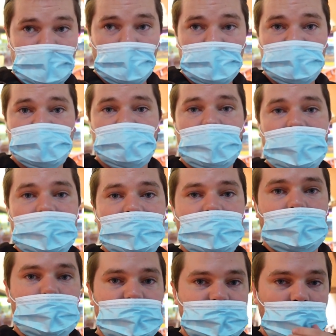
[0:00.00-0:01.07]
Now we tried
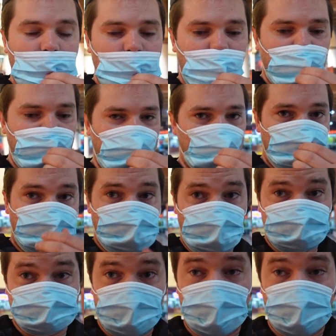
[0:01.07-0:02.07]
cabrito when we were here the first